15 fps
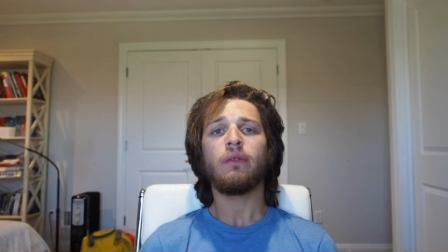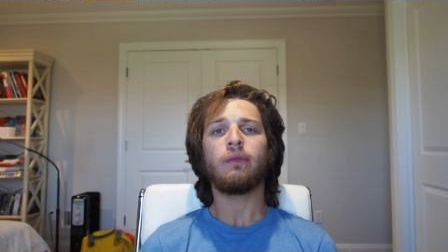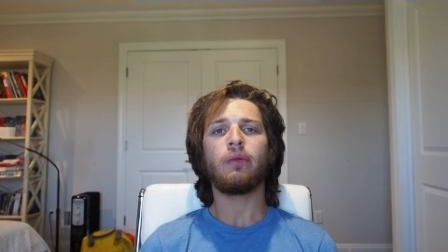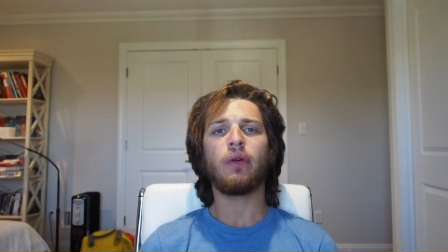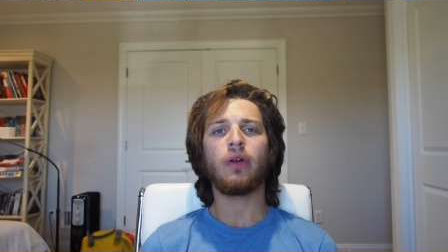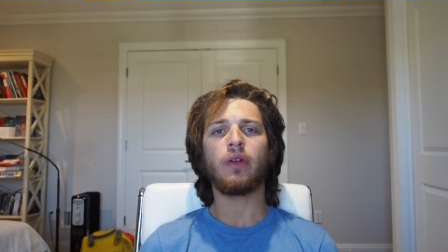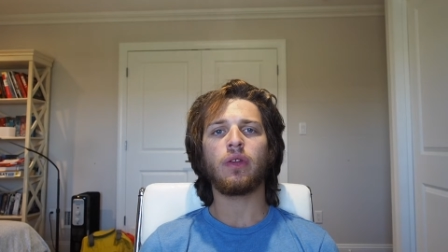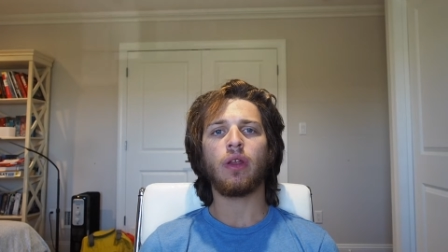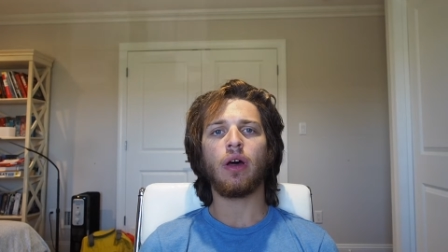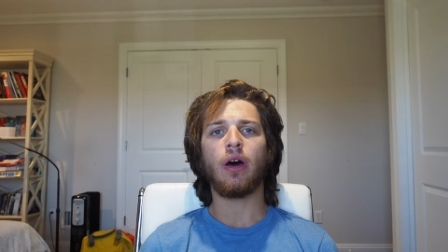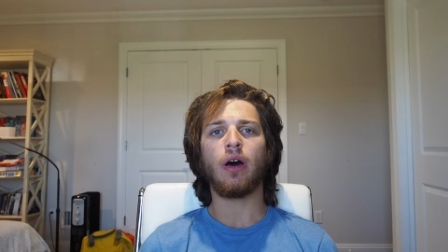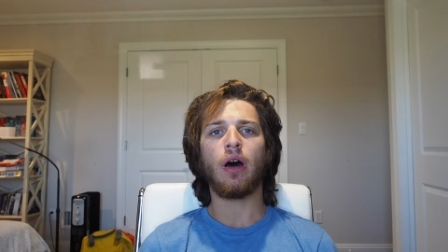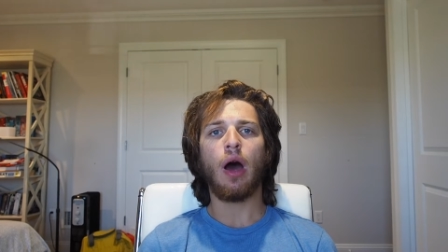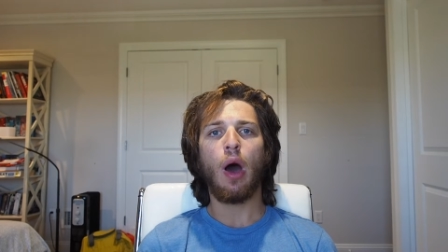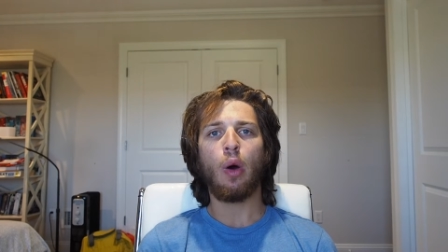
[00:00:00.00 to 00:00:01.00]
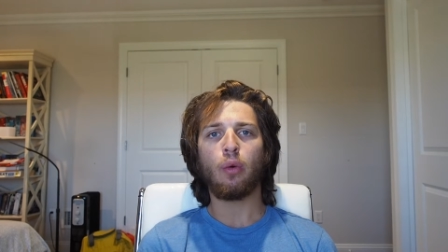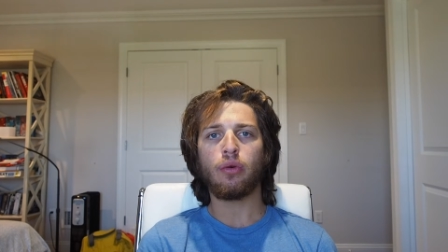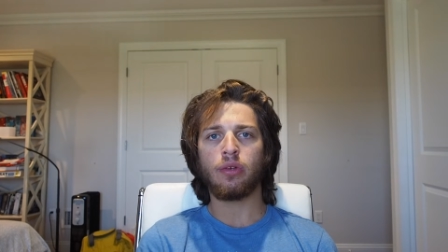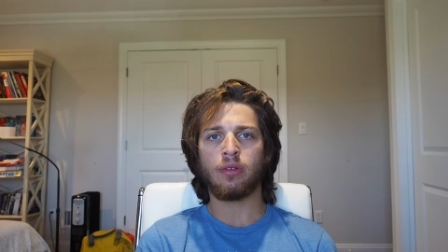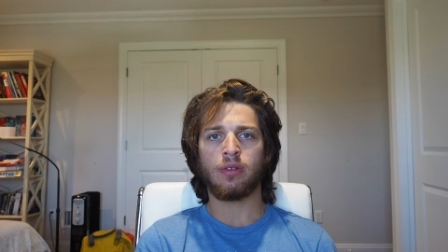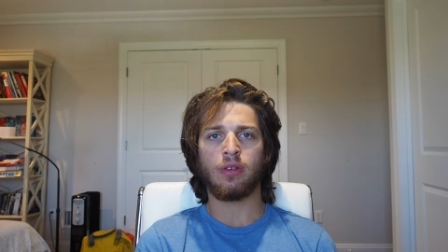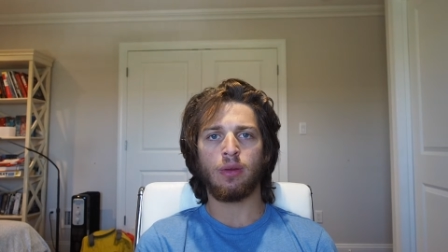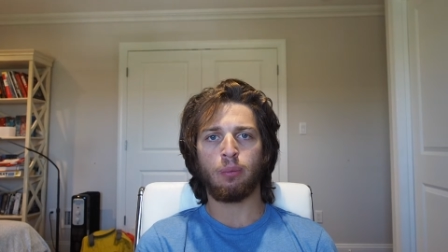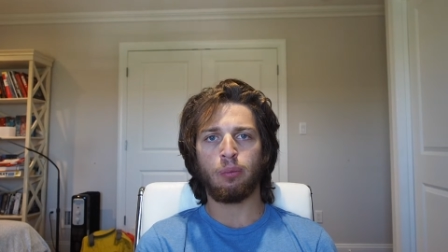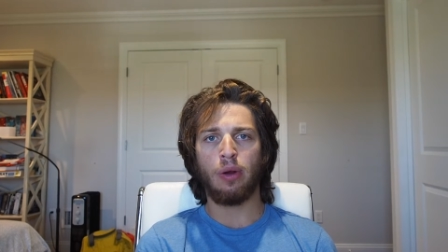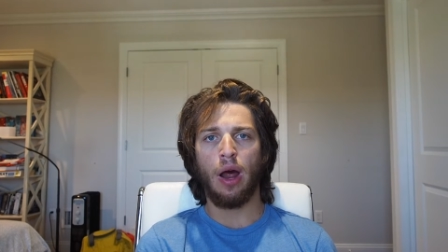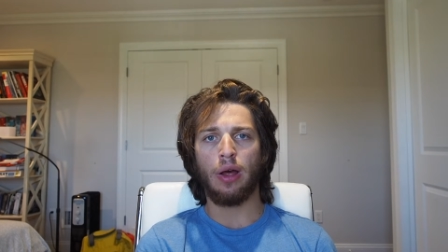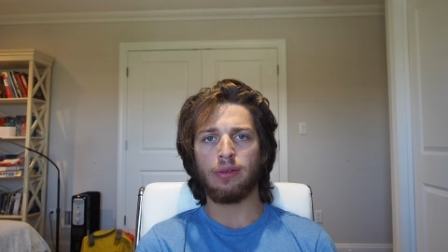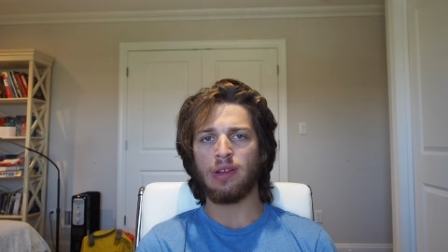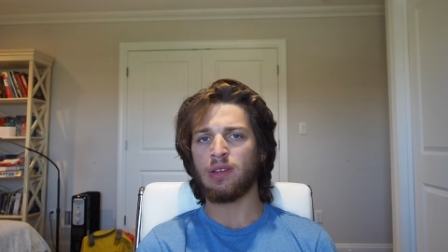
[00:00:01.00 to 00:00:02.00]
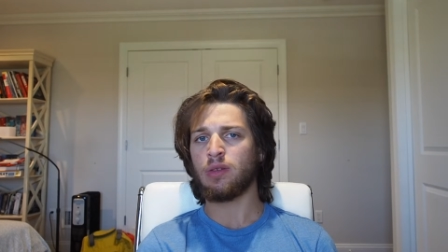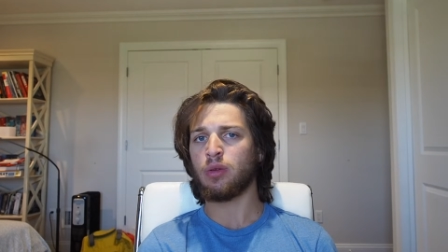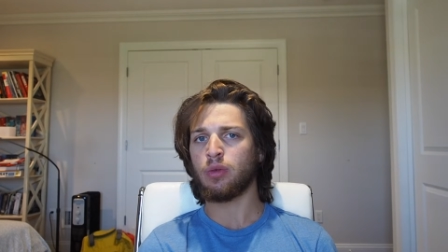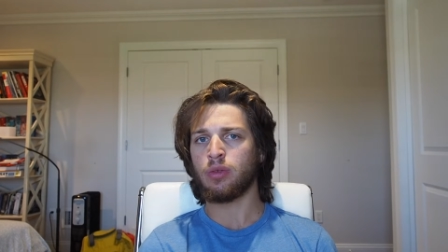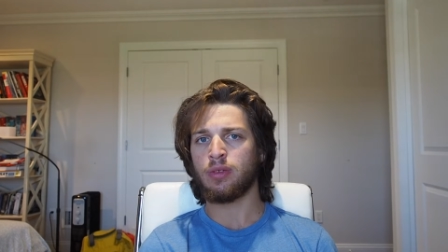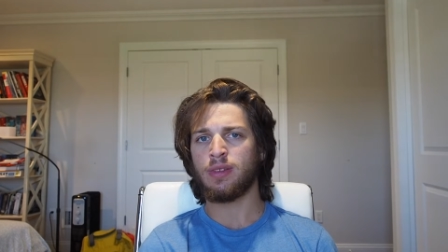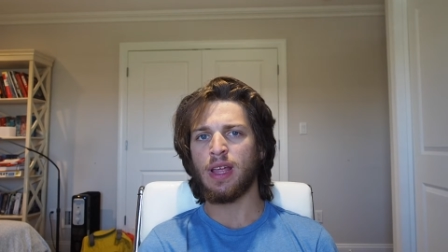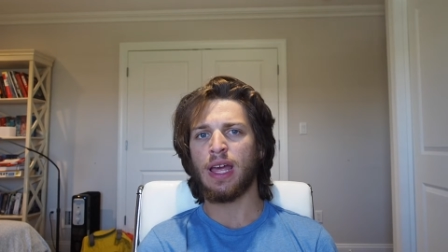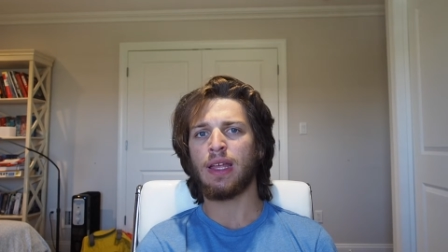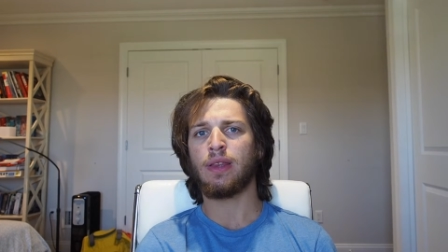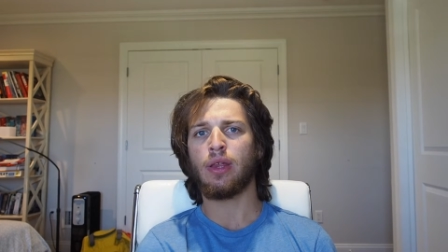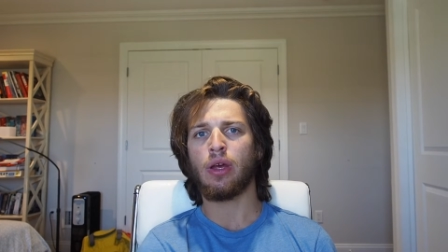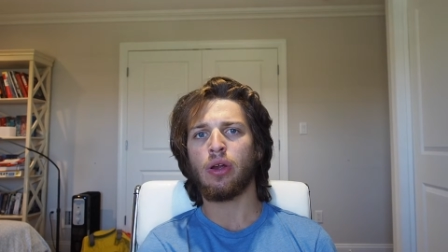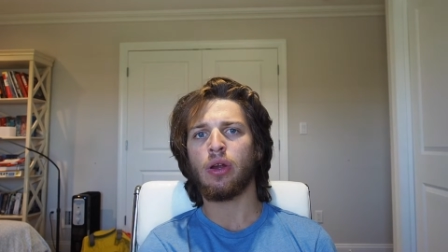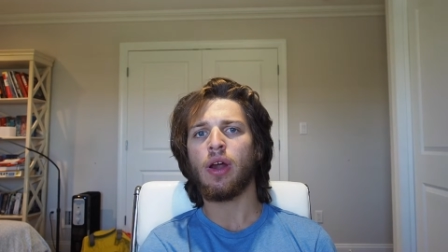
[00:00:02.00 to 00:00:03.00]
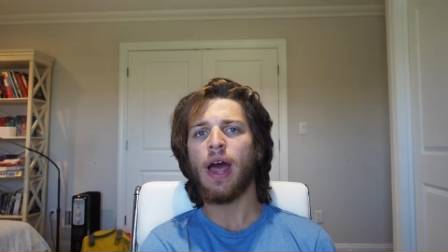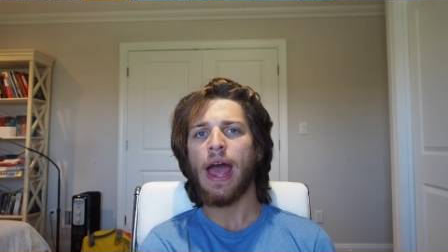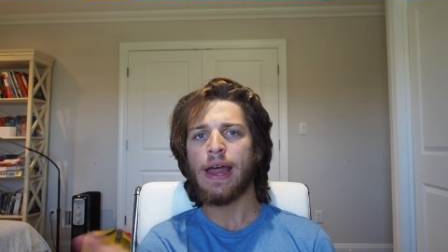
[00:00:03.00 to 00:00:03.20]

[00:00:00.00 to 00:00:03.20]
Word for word: for the owners of the projects who stake their